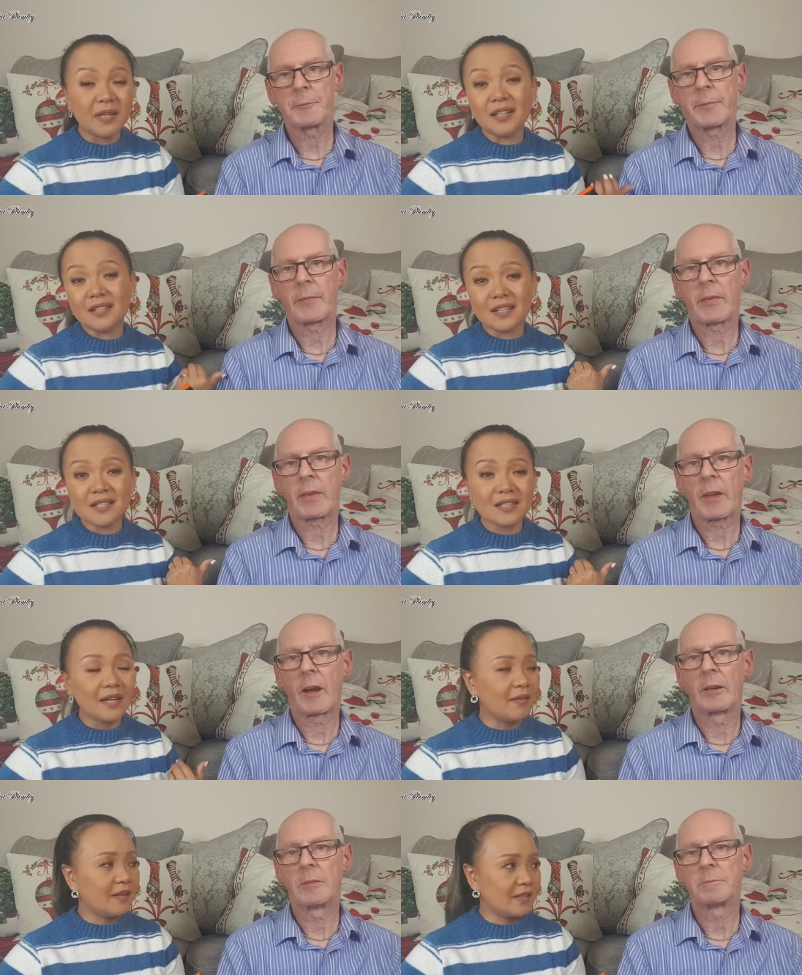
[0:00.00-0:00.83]
Speaker 1: he does
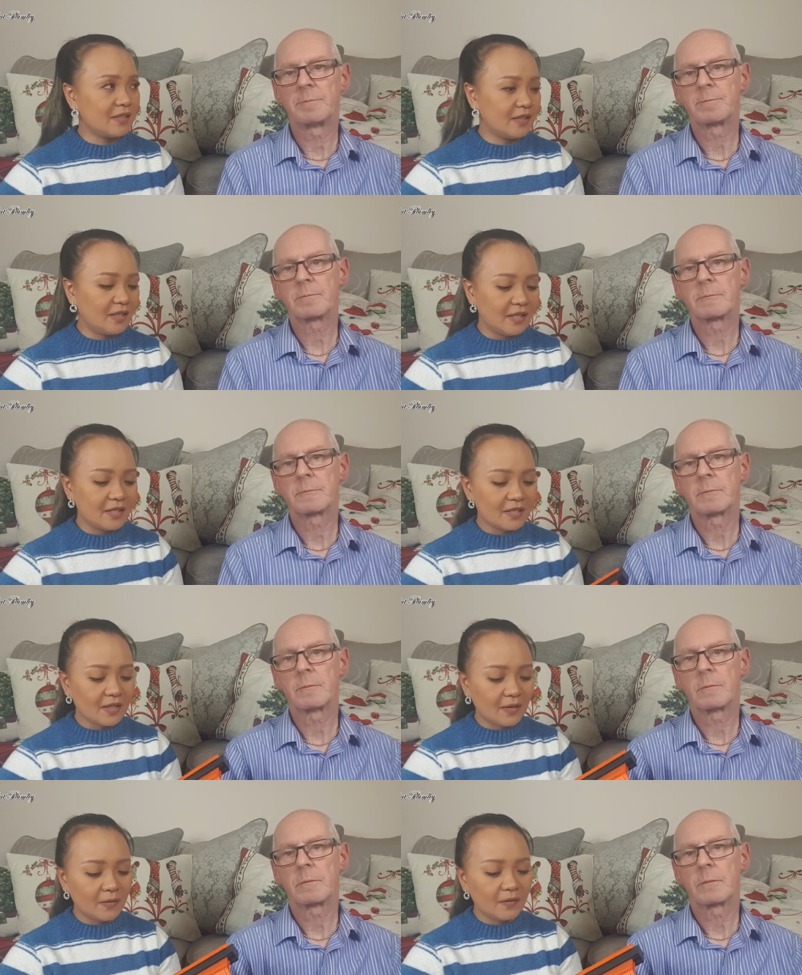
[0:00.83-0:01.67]
now actually.
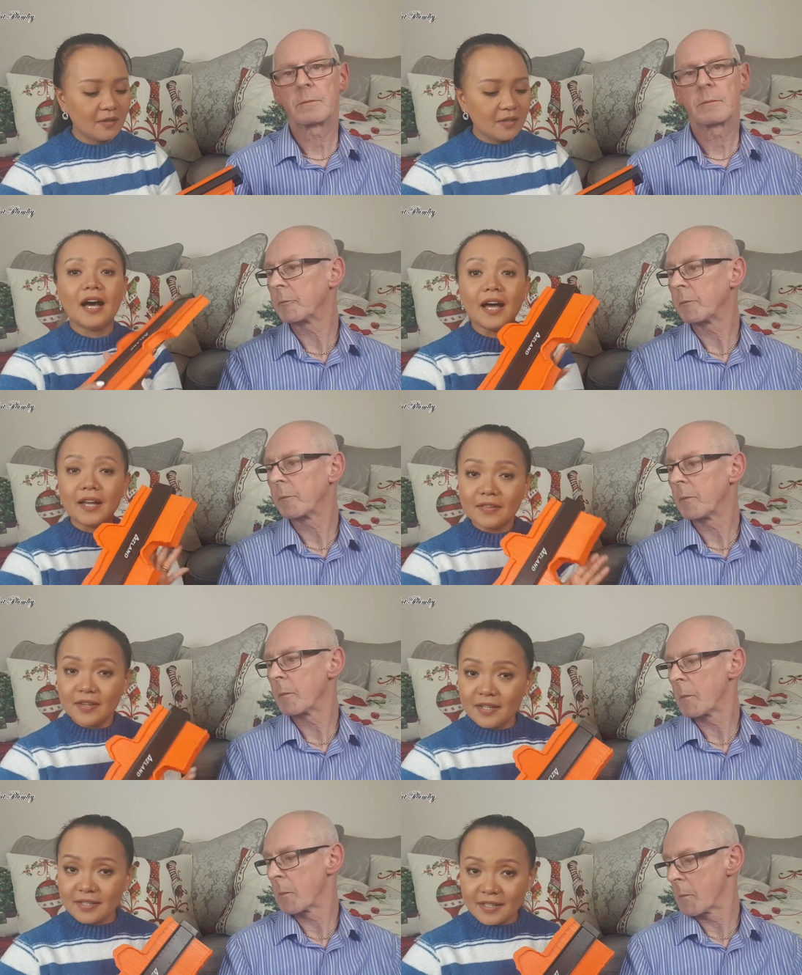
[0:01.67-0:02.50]
So, and
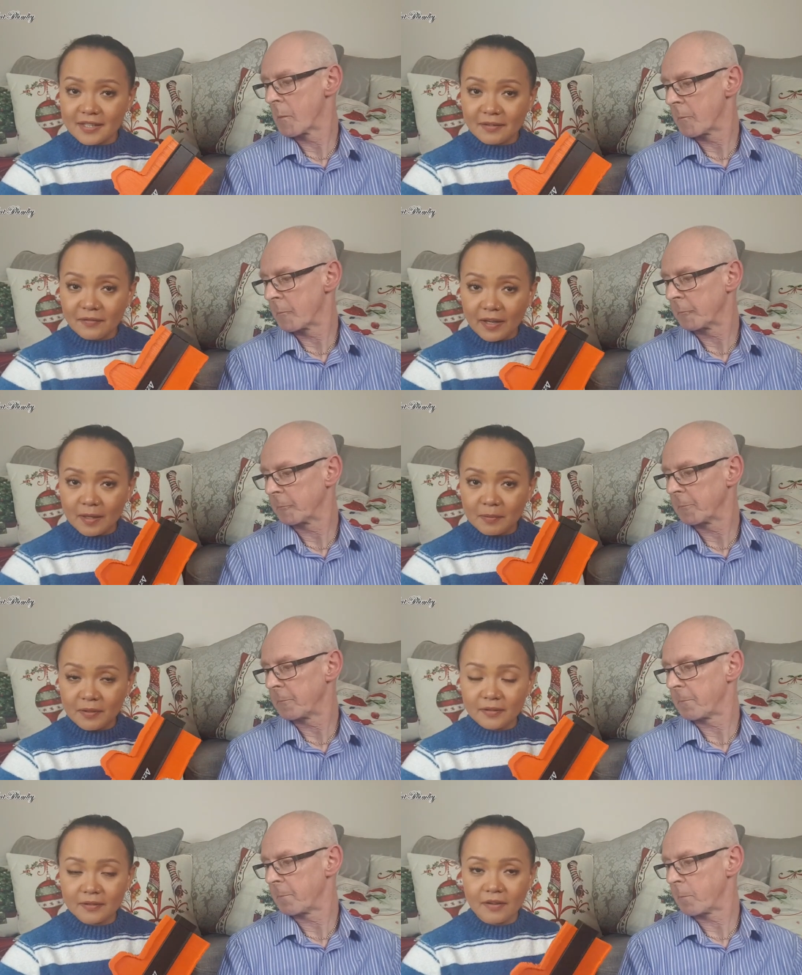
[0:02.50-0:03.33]
this is available
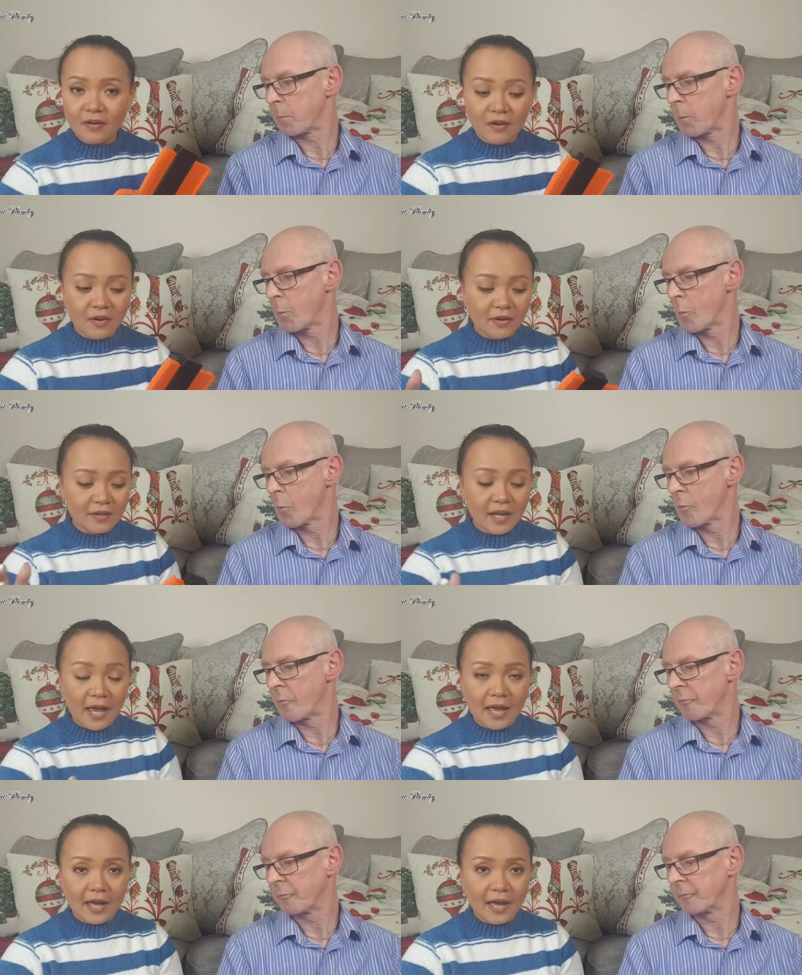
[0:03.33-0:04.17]
on
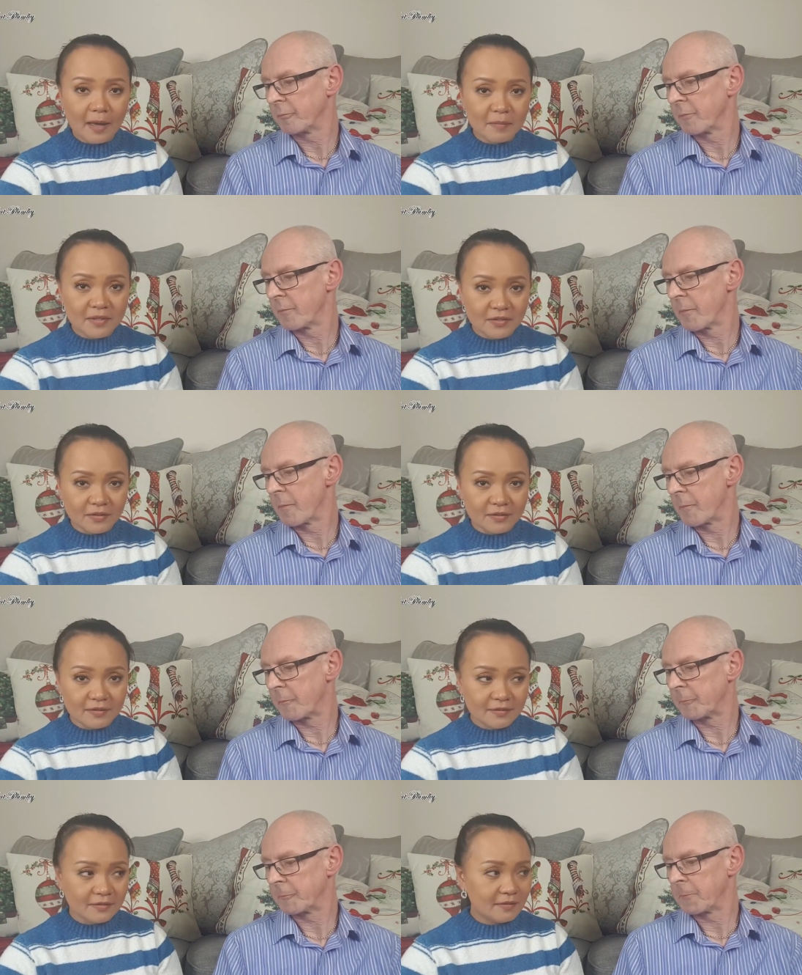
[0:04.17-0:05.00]

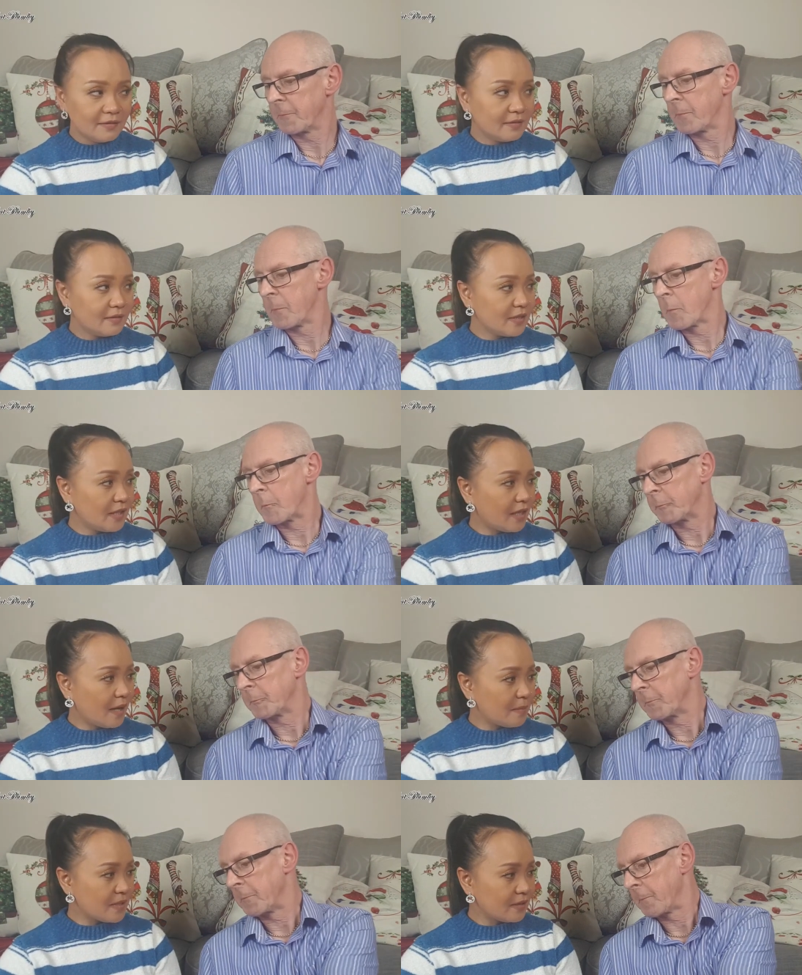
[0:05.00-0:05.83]
Amazon. Is it in
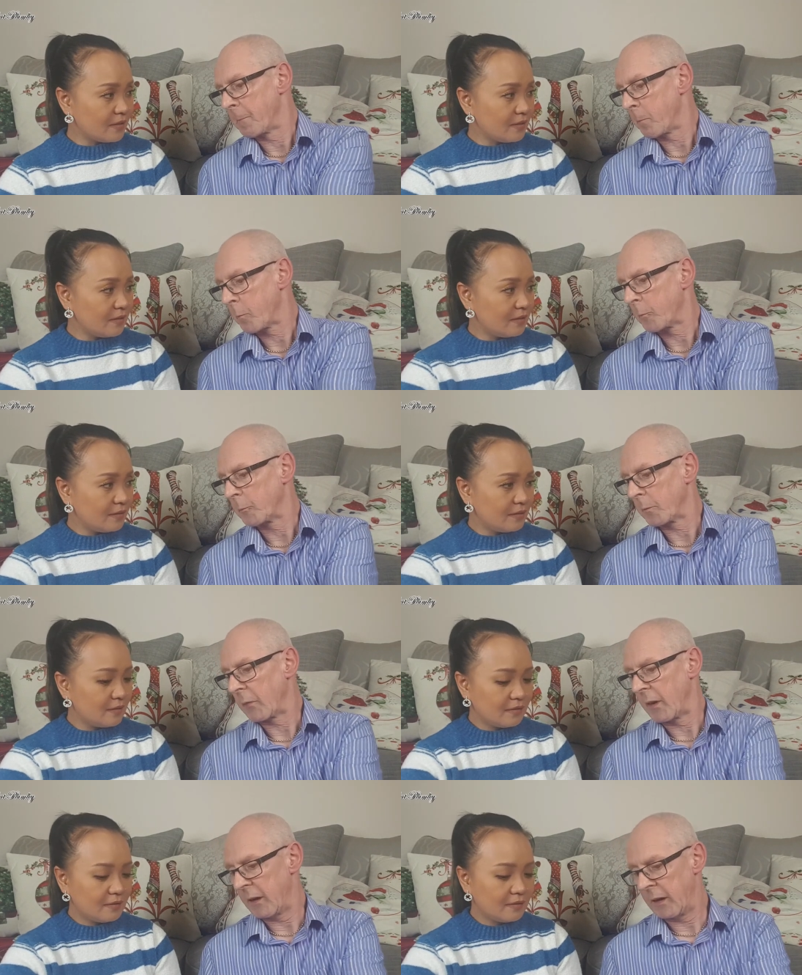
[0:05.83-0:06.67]
Amazon?
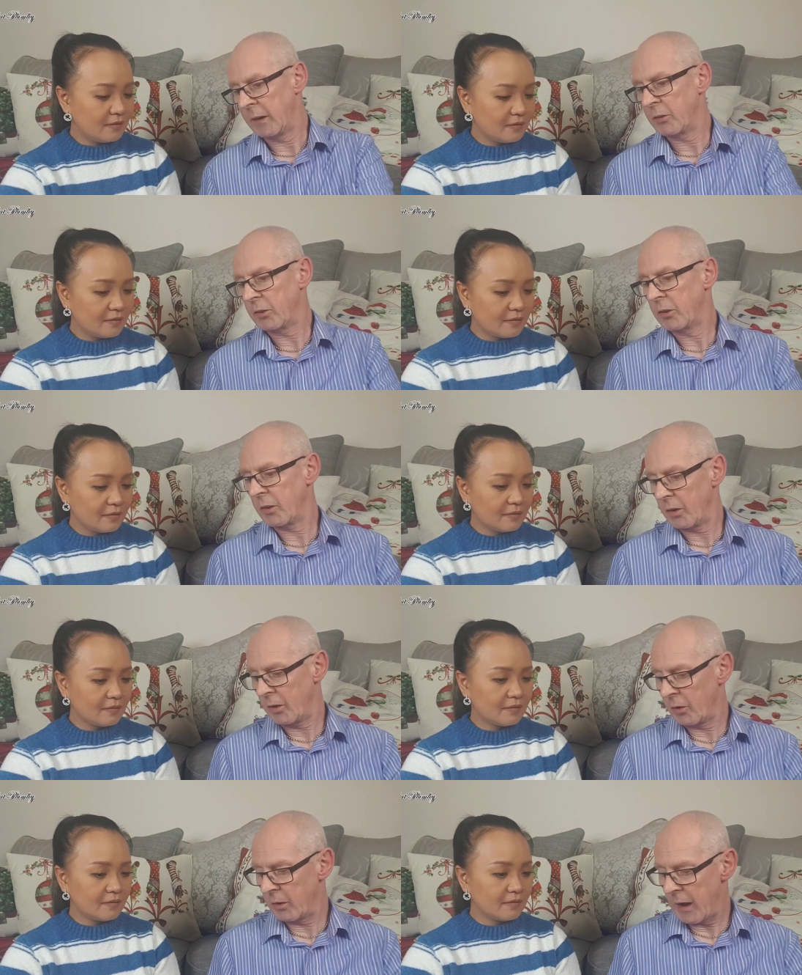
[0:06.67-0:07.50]
It is
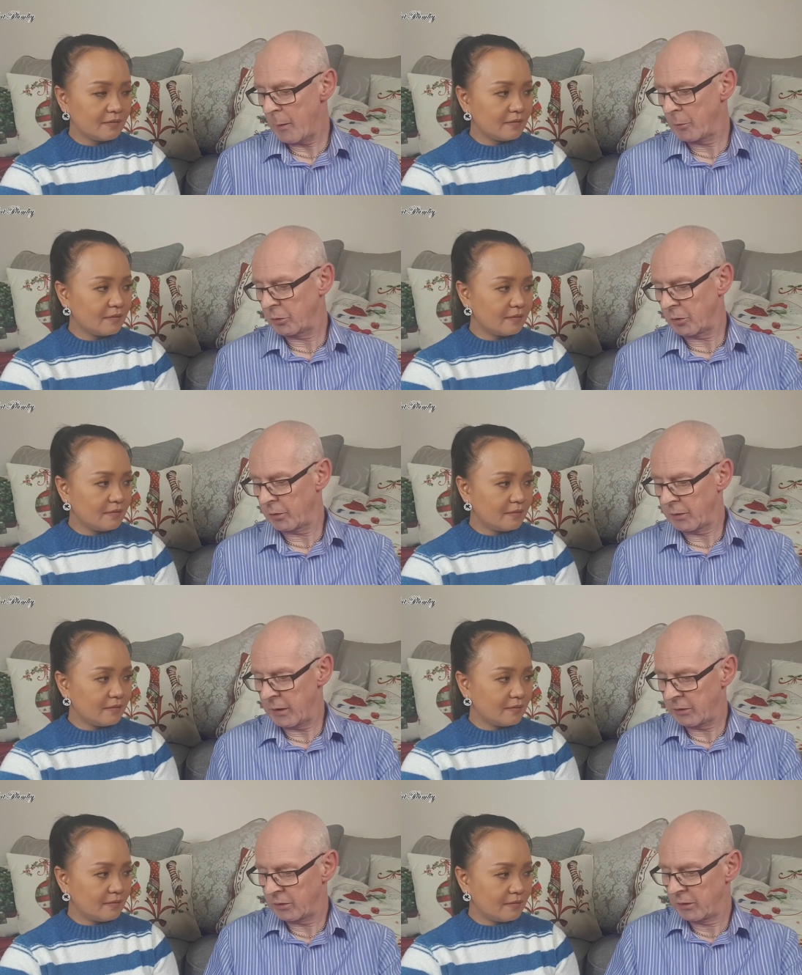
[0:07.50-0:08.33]
on Amazon,
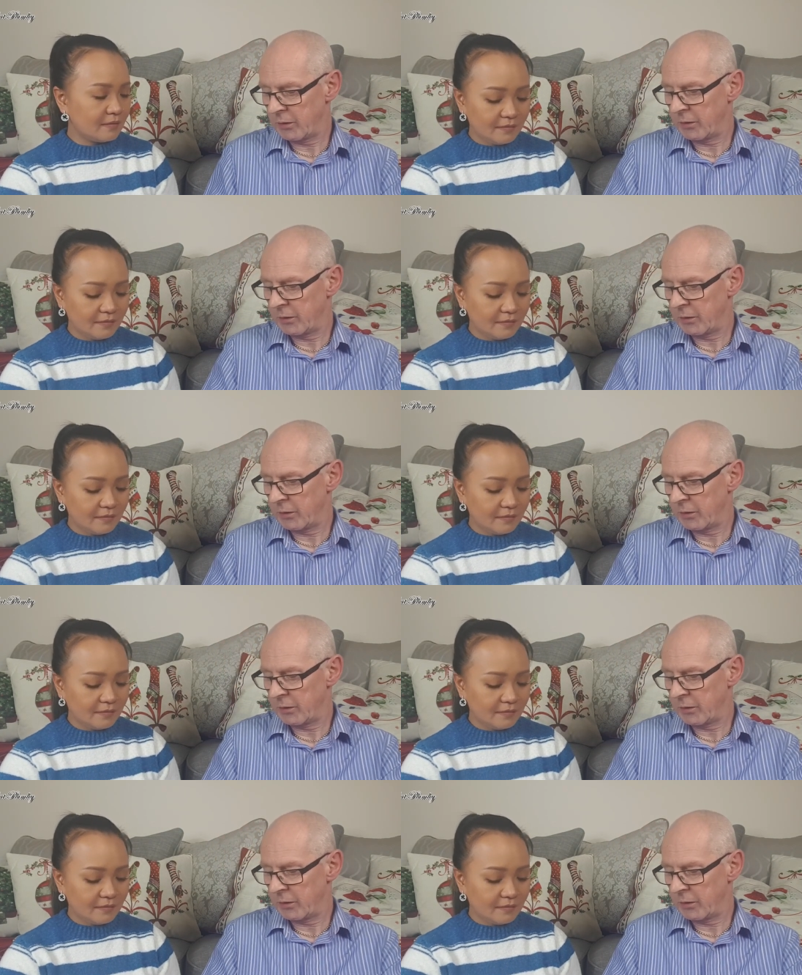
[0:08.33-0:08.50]
yes.